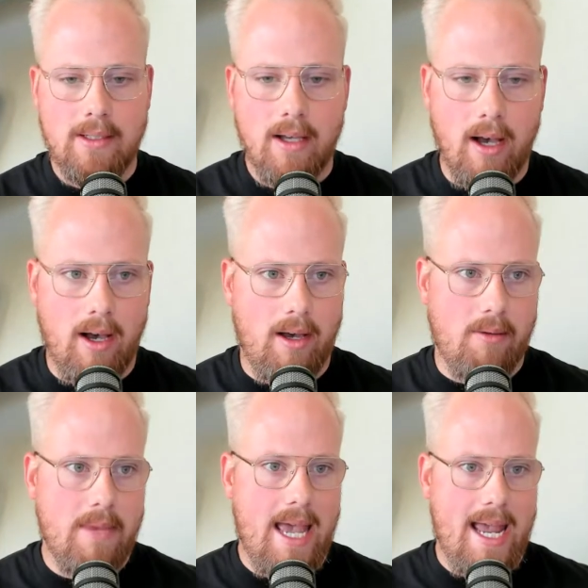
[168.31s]

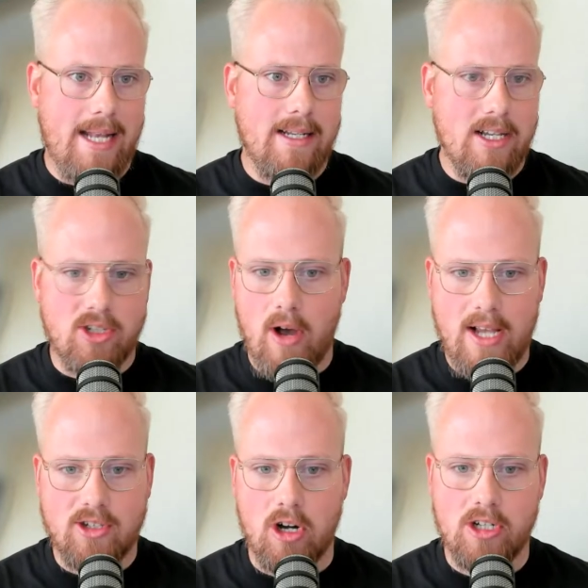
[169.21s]
So I
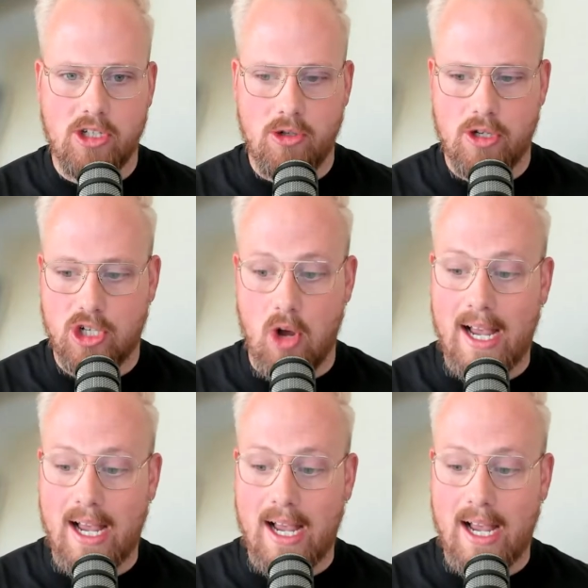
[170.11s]
started to do the show.